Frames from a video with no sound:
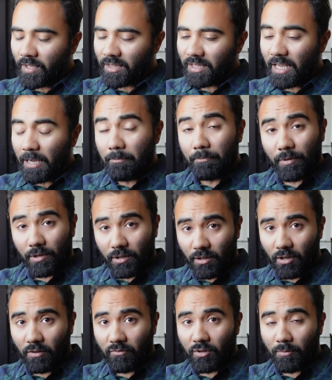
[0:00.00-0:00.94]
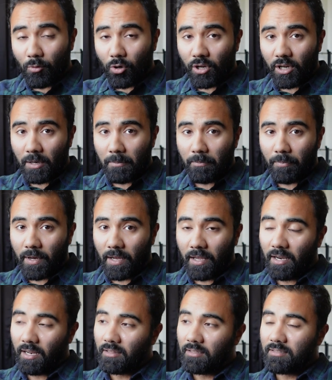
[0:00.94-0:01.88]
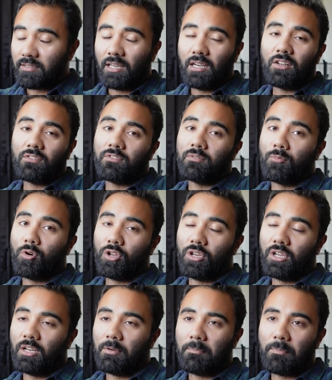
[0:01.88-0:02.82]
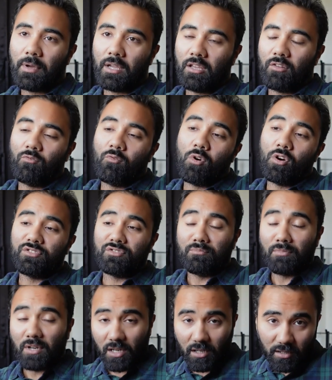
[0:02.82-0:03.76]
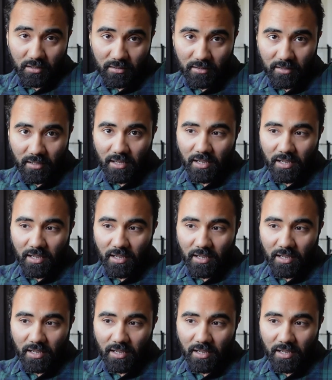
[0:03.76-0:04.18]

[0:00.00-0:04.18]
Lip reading: the emperor of the Mauryan Empire and the seat of the Mauryan Empire was Magad,